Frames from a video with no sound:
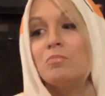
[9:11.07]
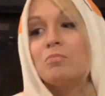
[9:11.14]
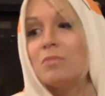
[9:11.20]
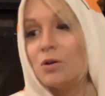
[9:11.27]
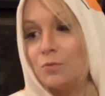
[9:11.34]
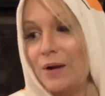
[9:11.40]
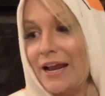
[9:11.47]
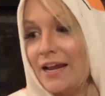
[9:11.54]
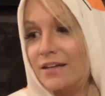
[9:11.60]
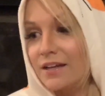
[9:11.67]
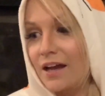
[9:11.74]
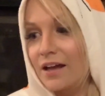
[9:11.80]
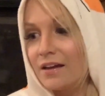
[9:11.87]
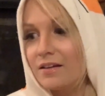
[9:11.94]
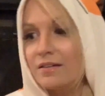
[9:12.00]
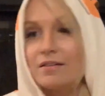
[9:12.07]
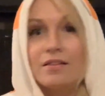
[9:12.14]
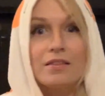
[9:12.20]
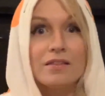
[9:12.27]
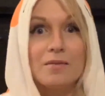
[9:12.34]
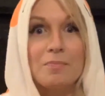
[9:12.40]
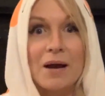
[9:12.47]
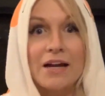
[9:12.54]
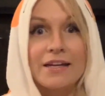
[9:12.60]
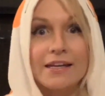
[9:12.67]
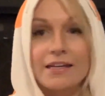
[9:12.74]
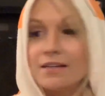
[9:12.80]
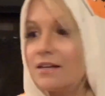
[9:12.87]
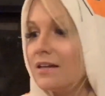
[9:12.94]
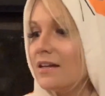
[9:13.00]
Miranda, the
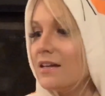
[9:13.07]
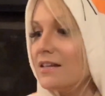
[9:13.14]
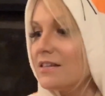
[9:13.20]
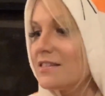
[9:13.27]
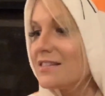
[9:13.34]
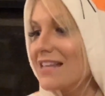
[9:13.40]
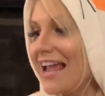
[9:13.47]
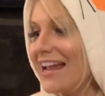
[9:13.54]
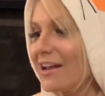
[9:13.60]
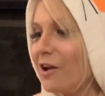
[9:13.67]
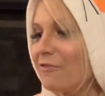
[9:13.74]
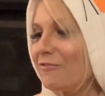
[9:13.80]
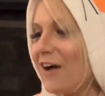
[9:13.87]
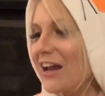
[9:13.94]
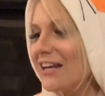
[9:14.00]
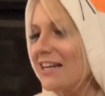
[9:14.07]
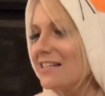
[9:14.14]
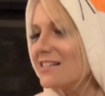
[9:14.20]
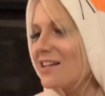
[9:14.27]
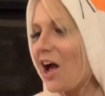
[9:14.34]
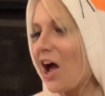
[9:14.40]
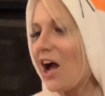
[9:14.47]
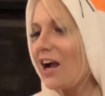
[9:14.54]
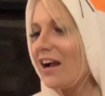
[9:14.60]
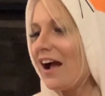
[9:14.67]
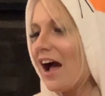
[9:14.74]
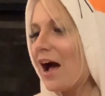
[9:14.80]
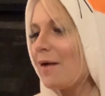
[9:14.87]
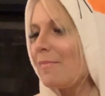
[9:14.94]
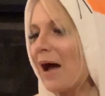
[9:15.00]
bunny, sang a funny song
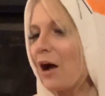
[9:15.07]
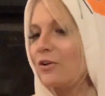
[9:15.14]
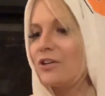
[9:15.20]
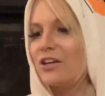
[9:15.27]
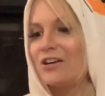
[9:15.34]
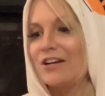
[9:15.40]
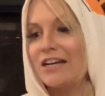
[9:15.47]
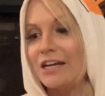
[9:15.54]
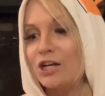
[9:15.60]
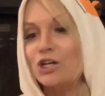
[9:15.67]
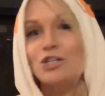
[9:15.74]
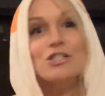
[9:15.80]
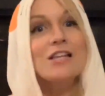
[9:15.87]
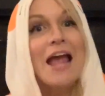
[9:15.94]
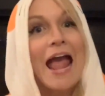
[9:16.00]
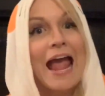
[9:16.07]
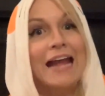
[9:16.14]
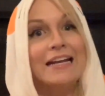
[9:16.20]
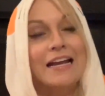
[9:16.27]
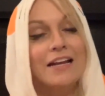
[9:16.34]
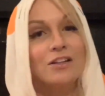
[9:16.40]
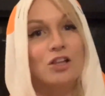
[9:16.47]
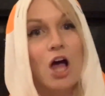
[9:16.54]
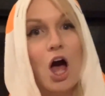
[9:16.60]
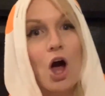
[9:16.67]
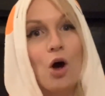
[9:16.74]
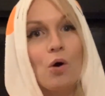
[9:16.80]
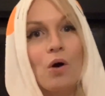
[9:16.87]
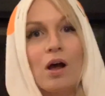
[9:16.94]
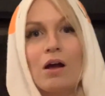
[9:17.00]
about your ears hanging
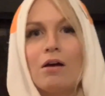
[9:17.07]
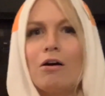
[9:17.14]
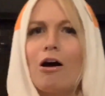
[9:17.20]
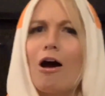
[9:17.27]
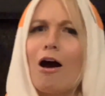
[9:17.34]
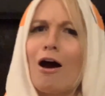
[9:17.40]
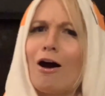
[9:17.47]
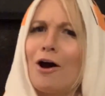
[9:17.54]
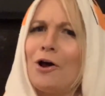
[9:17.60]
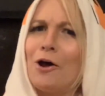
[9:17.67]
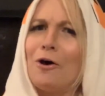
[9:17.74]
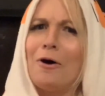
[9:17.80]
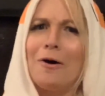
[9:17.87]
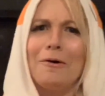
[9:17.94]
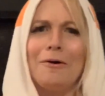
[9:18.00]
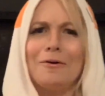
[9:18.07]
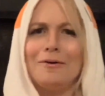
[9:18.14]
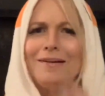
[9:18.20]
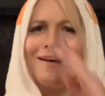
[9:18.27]
low. Oh.